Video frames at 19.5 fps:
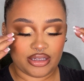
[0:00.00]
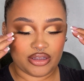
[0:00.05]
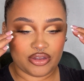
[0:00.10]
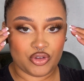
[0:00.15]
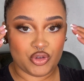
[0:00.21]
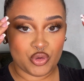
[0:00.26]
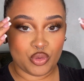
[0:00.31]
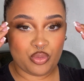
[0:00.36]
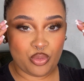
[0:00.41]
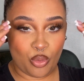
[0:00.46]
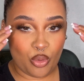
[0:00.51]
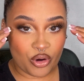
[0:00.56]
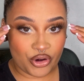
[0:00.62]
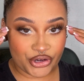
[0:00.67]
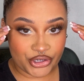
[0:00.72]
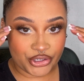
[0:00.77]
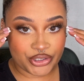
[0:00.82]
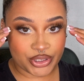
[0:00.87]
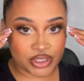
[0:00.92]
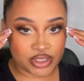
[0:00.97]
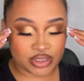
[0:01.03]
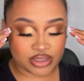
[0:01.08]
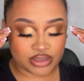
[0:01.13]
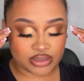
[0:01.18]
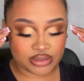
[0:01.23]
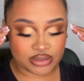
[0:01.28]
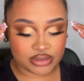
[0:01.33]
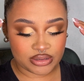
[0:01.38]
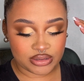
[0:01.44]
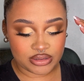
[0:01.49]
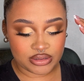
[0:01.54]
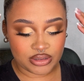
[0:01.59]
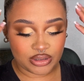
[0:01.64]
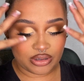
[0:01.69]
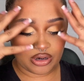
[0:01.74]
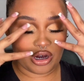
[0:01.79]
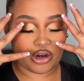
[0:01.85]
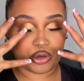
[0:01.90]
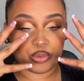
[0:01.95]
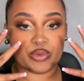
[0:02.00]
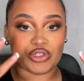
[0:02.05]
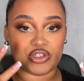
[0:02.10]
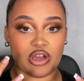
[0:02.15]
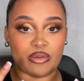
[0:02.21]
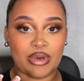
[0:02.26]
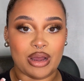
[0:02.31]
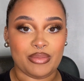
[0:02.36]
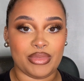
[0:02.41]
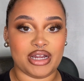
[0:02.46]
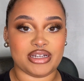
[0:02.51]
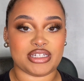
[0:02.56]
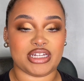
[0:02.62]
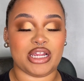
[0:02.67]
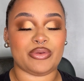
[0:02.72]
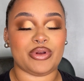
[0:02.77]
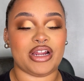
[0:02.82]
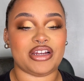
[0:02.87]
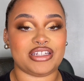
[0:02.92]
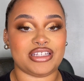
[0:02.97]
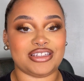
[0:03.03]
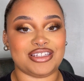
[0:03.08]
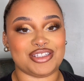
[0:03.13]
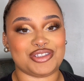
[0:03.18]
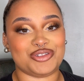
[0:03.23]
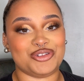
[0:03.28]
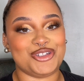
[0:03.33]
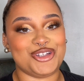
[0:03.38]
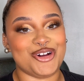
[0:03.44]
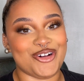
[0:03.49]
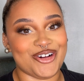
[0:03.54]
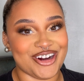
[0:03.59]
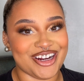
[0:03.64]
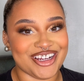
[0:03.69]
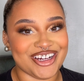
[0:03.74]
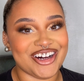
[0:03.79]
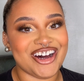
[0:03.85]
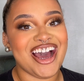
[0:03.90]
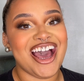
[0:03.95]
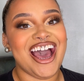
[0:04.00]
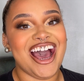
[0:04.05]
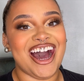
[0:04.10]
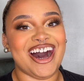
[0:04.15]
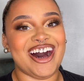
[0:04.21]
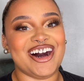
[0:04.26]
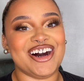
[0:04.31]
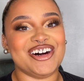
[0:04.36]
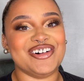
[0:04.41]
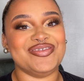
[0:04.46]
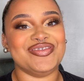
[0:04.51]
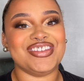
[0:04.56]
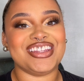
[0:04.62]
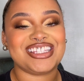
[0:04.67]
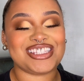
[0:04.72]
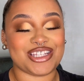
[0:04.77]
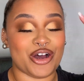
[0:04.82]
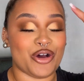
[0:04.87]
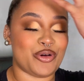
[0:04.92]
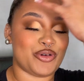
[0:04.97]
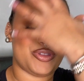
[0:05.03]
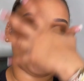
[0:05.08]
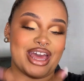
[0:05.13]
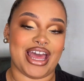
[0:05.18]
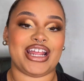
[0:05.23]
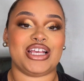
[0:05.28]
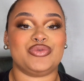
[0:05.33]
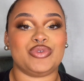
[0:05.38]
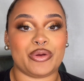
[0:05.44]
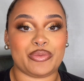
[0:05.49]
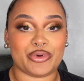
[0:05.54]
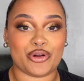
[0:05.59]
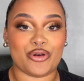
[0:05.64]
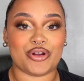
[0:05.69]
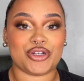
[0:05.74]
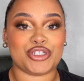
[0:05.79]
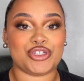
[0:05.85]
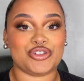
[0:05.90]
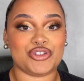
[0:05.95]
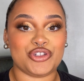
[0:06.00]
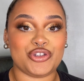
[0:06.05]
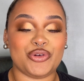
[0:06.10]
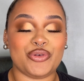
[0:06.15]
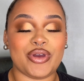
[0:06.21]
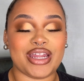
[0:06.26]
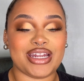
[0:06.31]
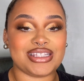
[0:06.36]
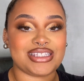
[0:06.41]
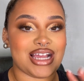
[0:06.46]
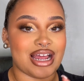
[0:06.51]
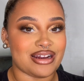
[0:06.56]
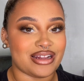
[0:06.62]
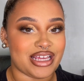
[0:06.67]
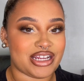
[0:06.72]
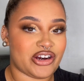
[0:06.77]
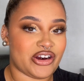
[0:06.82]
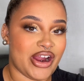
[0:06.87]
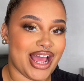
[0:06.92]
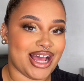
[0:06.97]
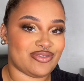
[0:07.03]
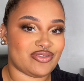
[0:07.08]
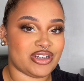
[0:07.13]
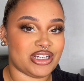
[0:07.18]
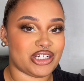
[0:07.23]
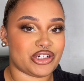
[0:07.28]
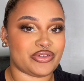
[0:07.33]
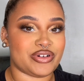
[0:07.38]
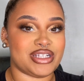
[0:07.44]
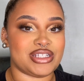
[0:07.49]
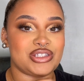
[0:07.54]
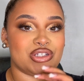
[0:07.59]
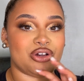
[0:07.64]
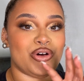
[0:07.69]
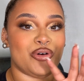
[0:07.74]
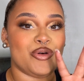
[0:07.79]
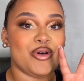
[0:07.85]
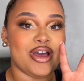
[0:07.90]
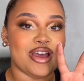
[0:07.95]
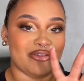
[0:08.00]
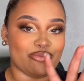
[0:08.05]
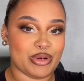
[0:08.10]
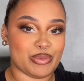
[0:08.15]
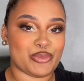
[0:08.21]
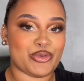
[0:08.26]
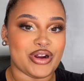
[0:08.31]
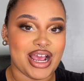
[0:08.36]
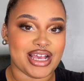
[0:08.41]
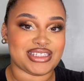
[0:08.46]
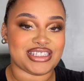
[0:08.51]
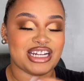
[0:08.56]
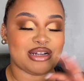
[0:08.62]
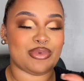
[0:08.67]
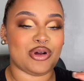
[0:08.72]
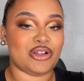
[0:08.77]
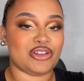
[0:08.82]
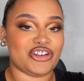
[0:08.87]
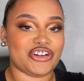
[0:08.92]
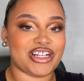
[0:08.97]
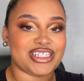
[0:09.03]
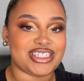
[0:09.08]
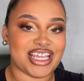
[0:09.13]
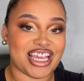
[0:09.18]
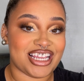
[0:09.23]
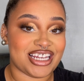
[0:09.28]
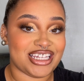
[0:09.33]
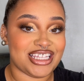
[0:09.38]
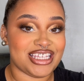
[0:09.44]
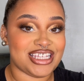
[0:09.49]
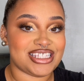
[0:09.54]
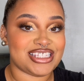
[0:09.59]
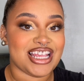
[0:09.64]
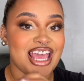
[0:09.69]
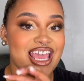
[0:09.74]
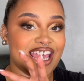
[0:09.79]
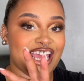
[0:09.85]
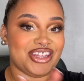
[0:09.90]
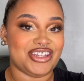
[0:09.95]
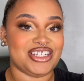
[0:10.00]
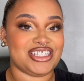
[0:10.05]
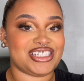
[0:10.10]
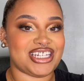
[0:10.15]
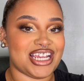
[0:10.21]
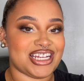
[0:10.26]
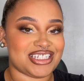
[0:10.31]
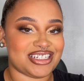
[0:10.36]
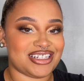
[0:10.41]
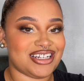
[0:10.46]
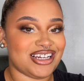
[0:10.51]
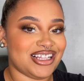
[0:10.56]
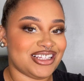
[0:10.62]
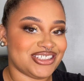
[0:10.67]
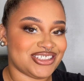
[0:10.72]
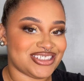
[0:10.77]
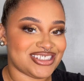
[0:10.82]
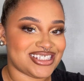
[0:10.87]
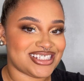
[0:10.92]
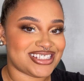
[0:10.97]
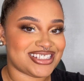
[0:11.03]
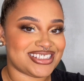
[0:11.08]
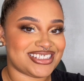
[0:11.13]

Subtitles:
You warriors are who was on my mind today when I did this tutorial. So that is what we're going to do. It is kind of like our half cut crease. So remember what I said about learning techniques and then change the colors?